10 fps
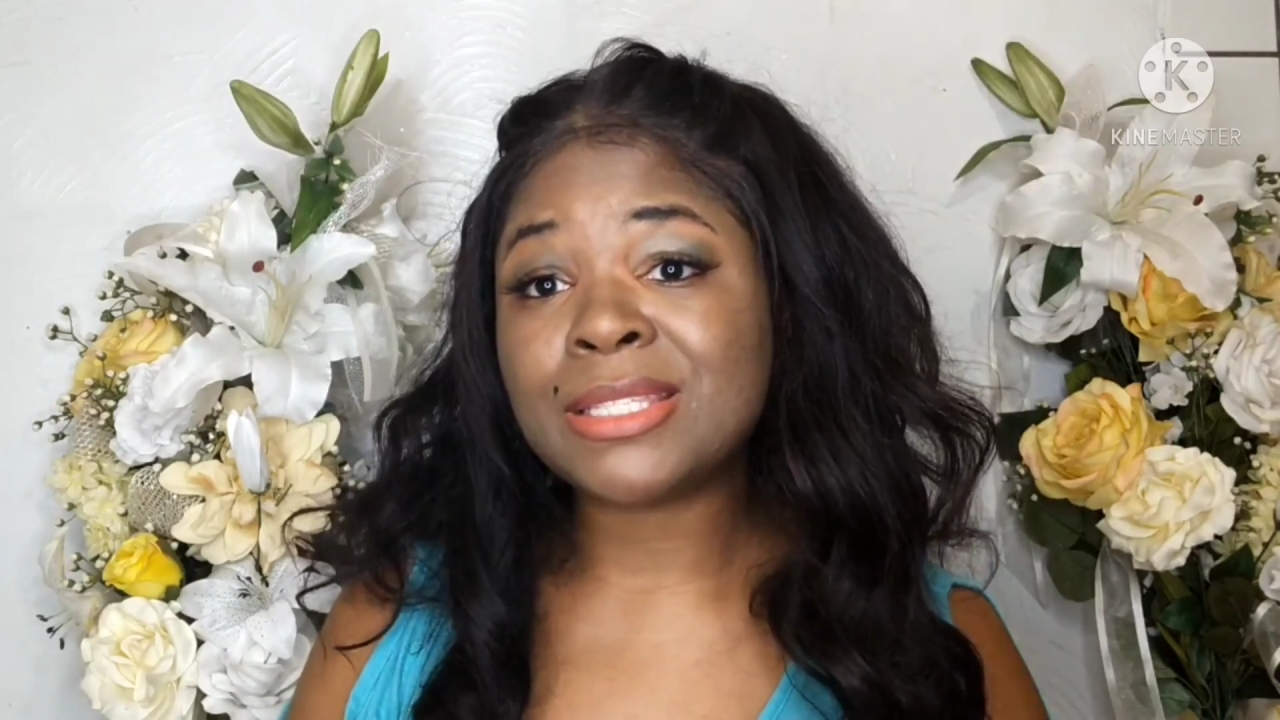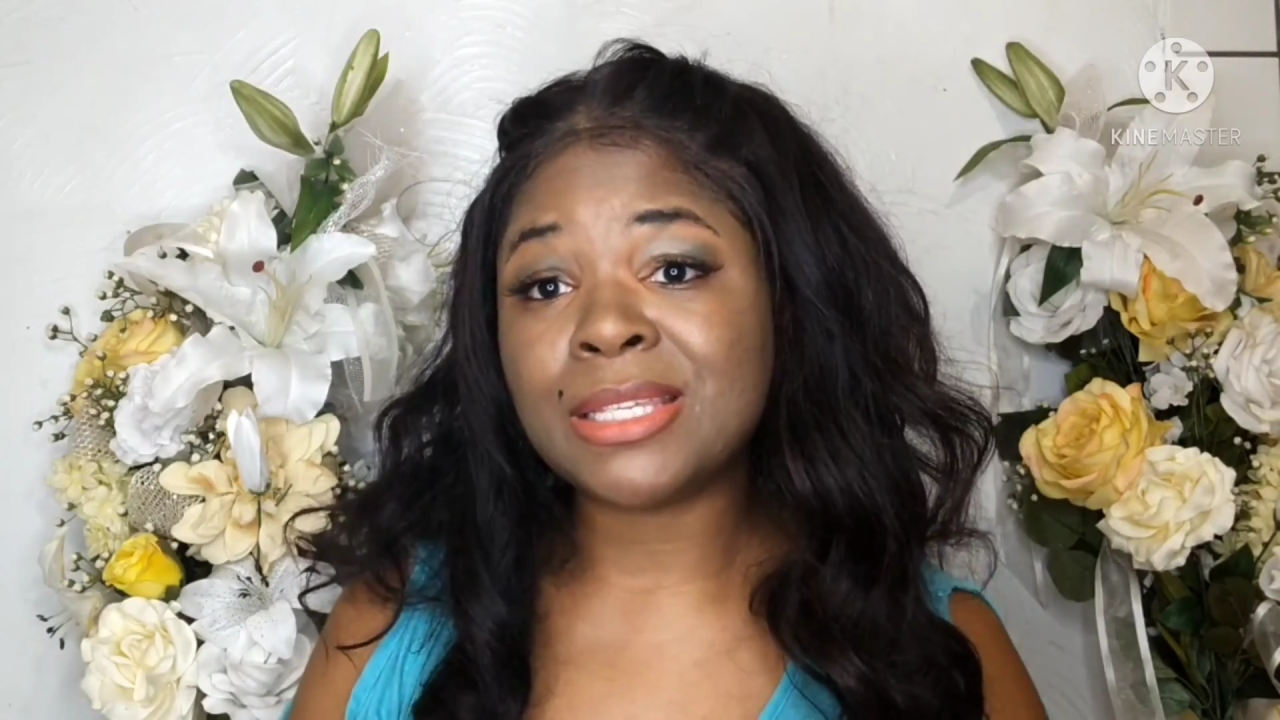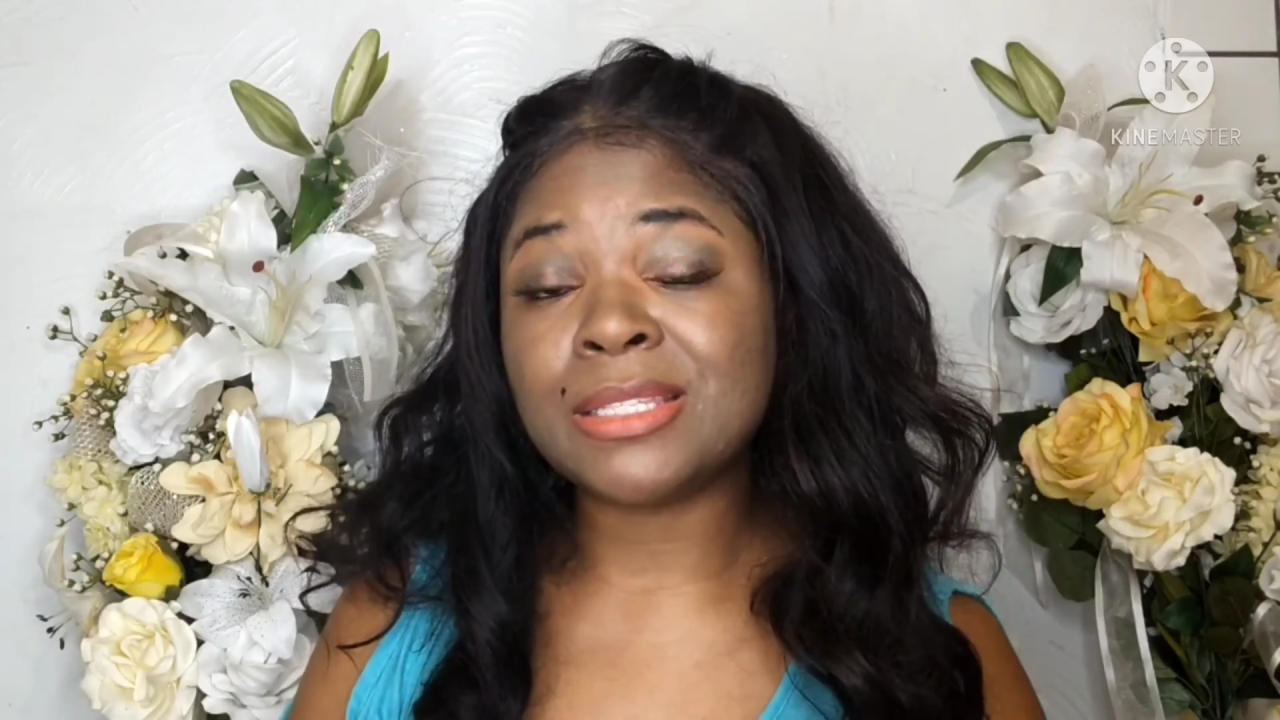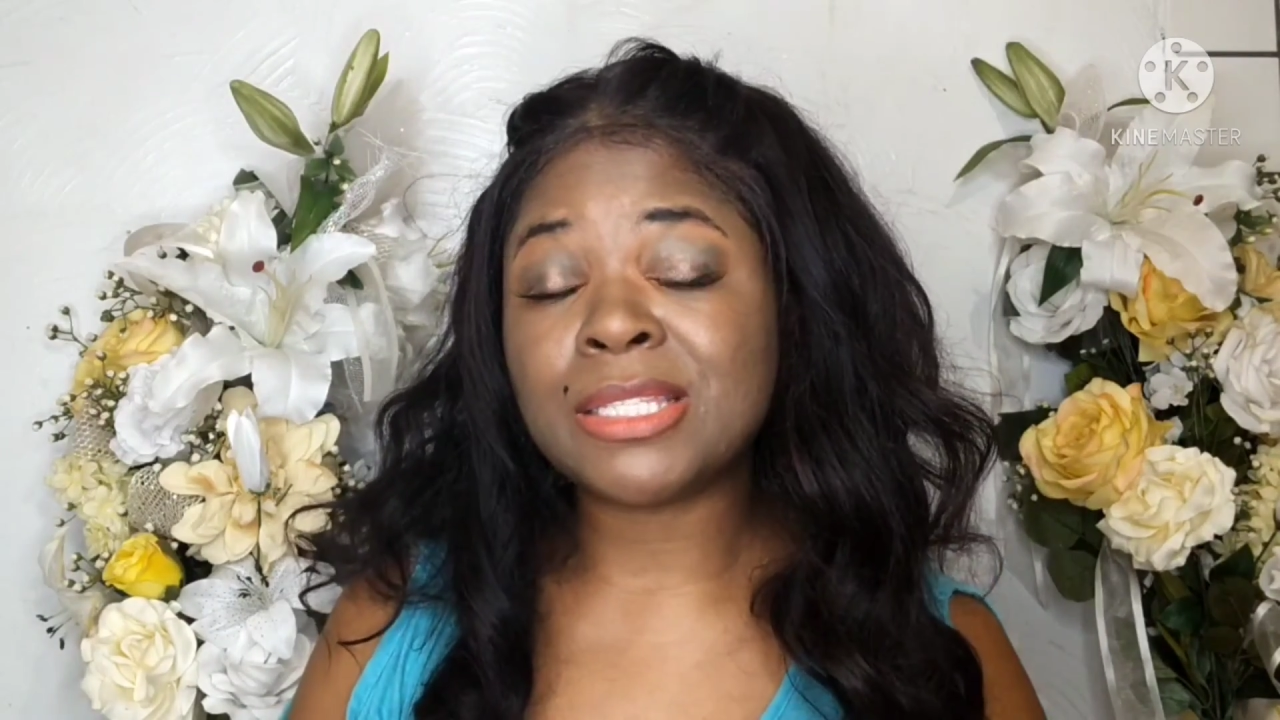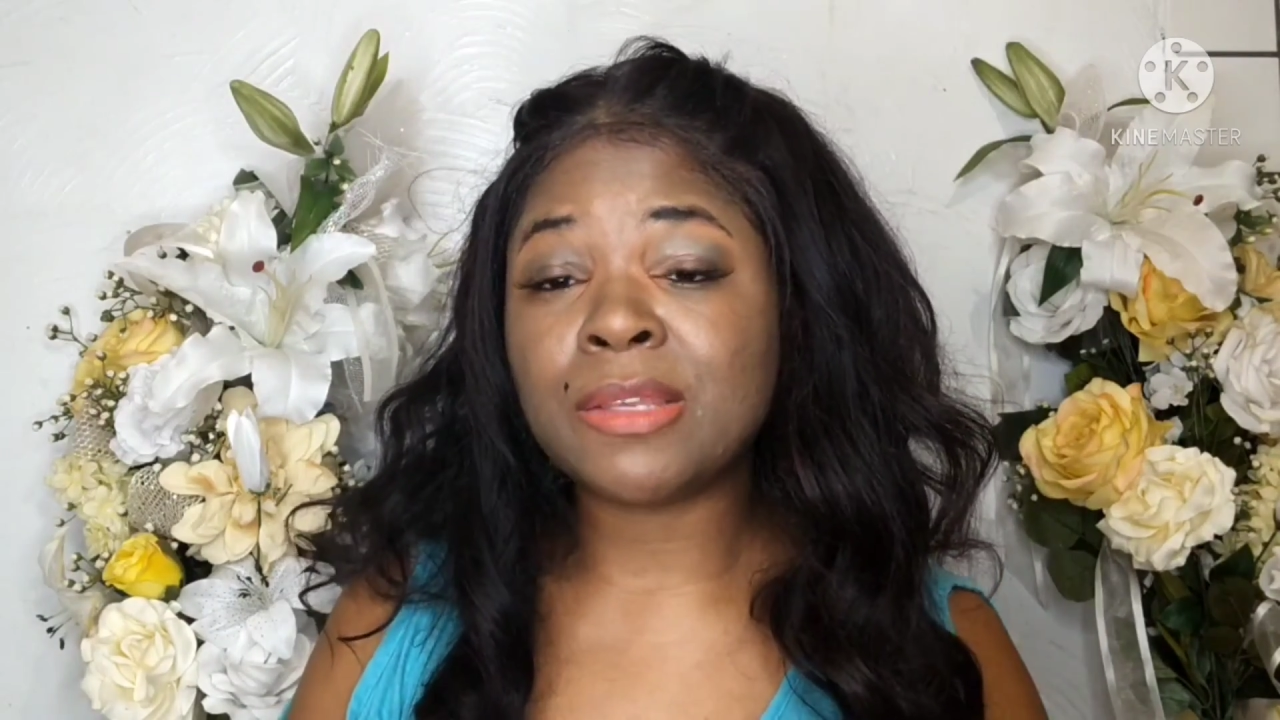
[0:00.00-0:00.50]

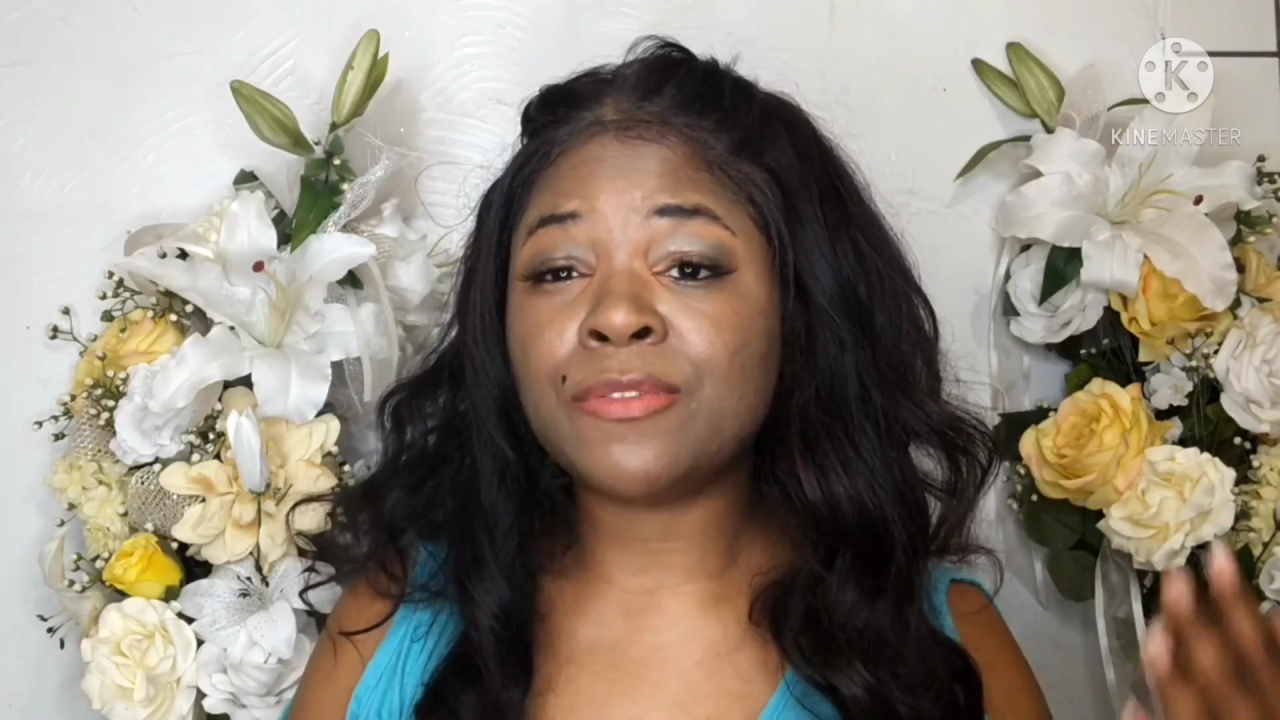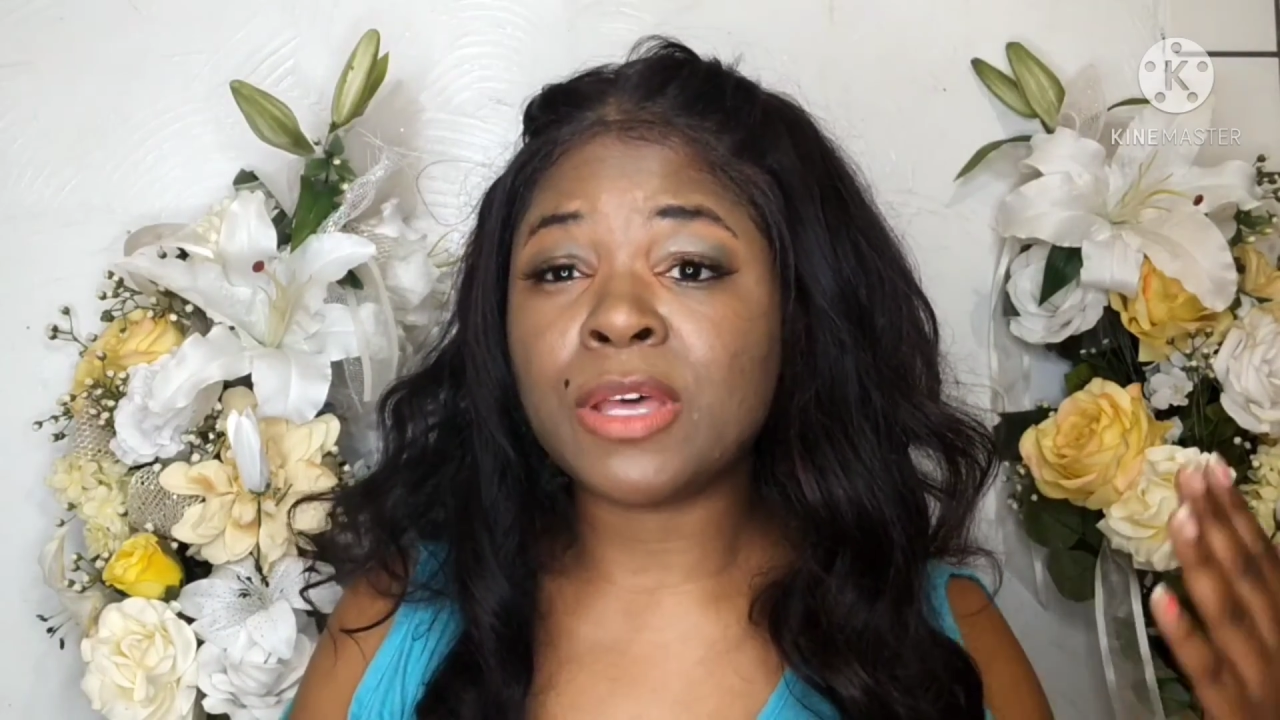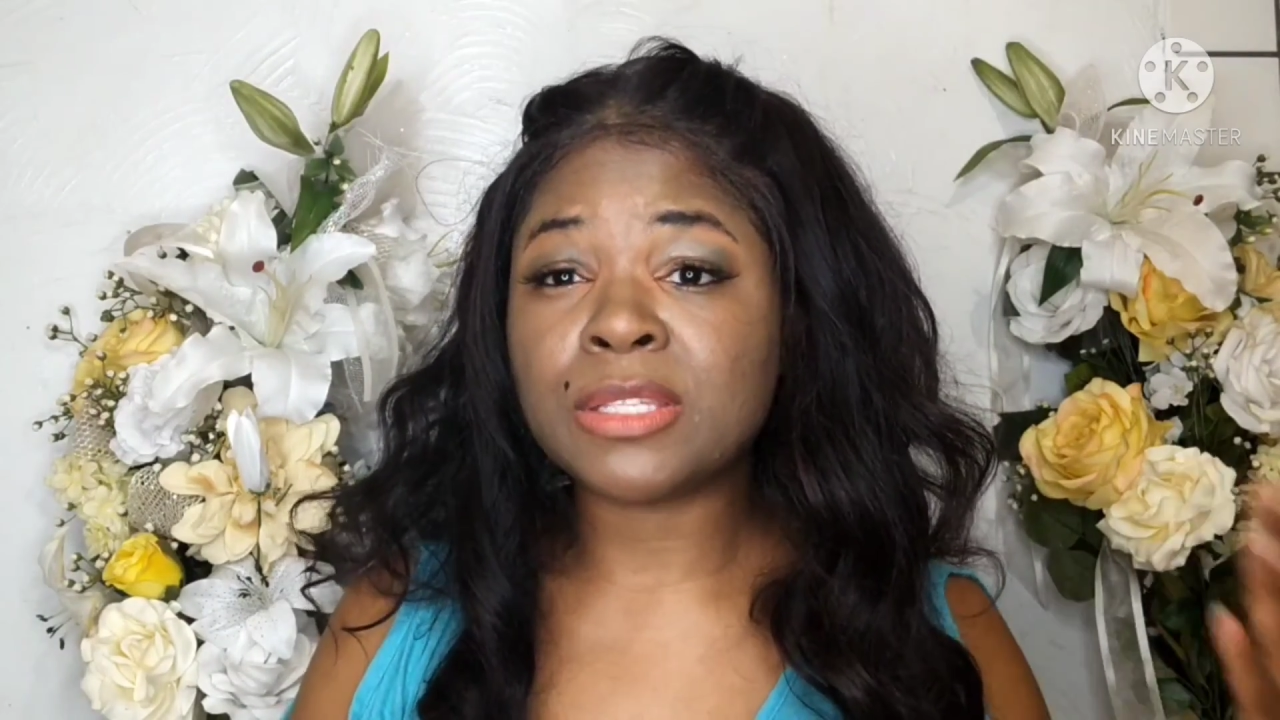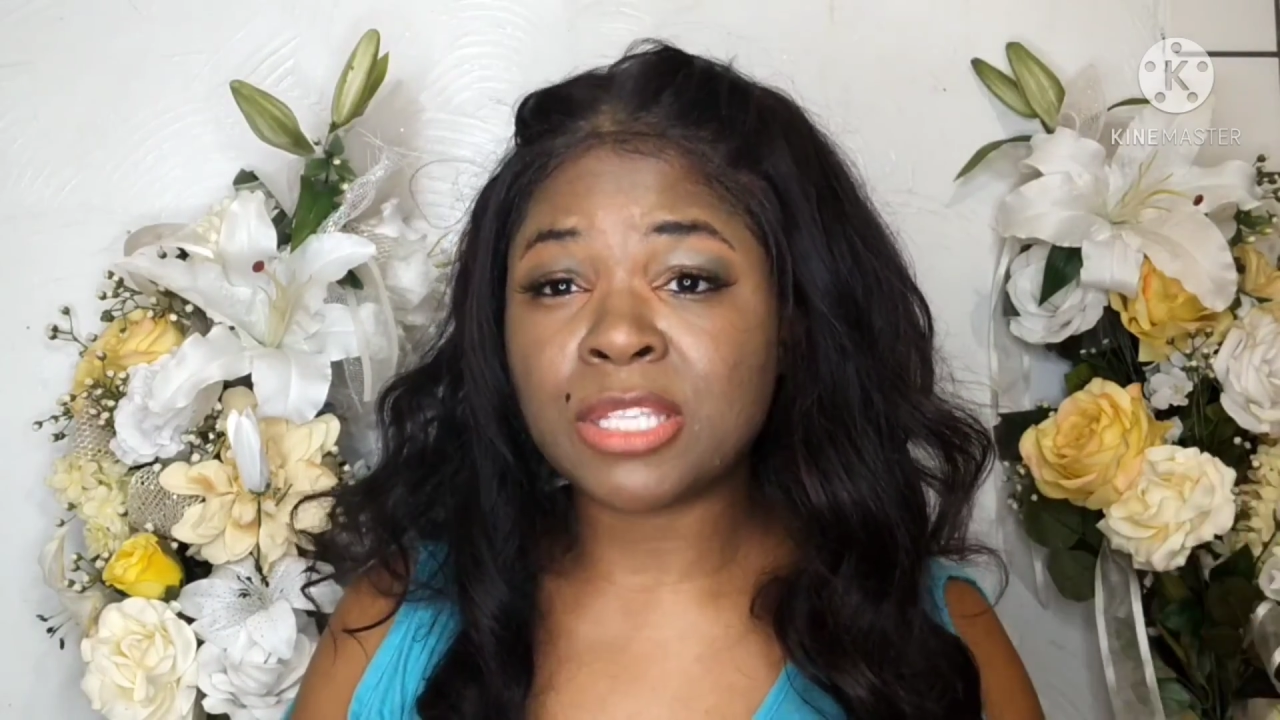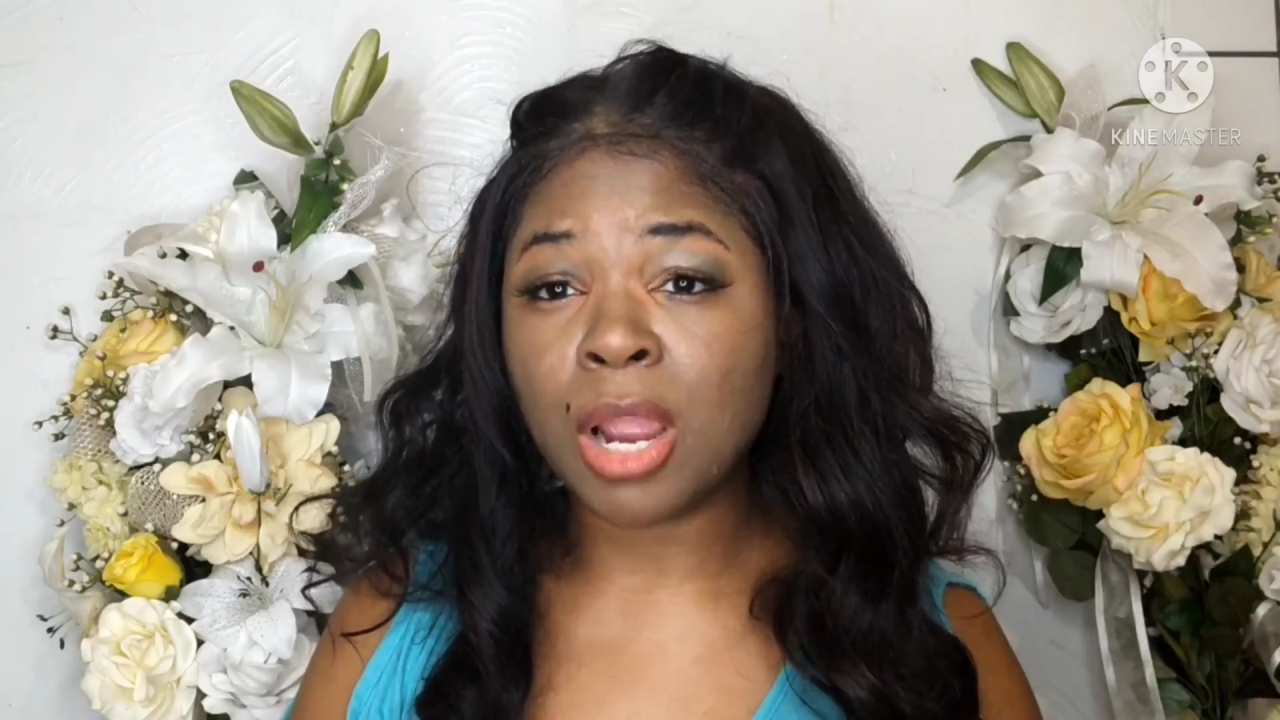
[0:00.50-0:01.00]

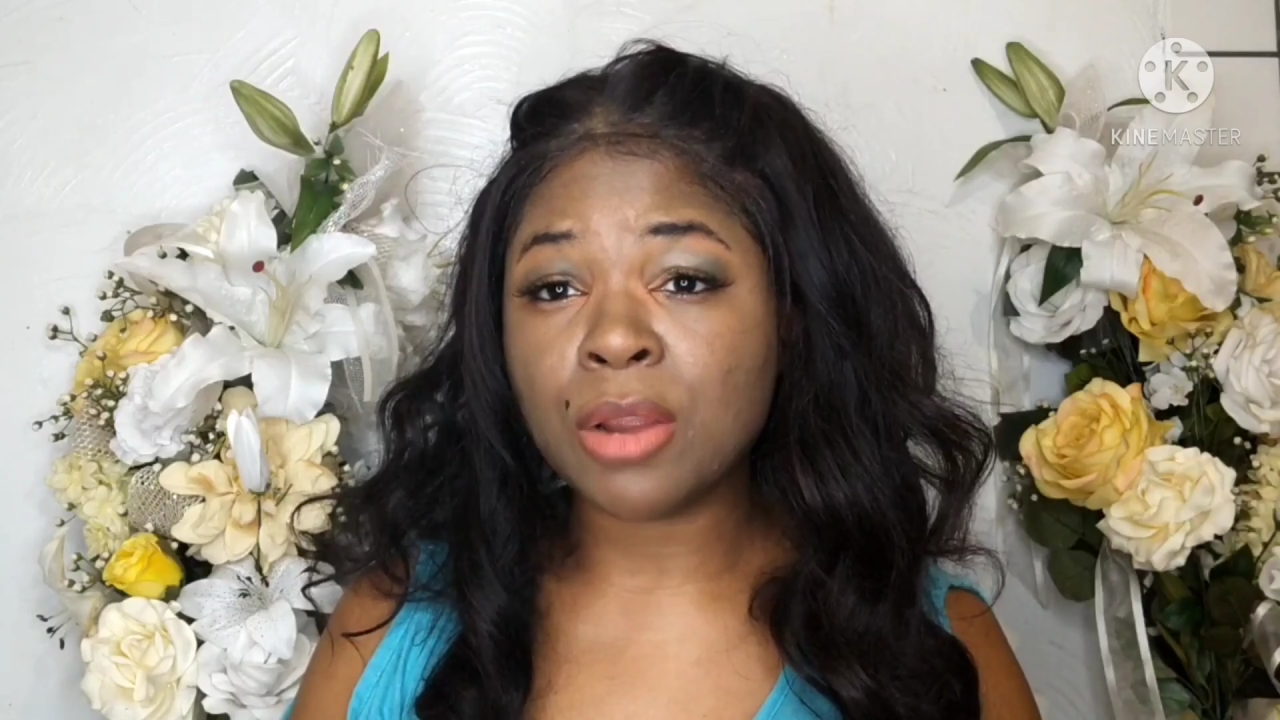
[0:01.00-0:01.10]
service,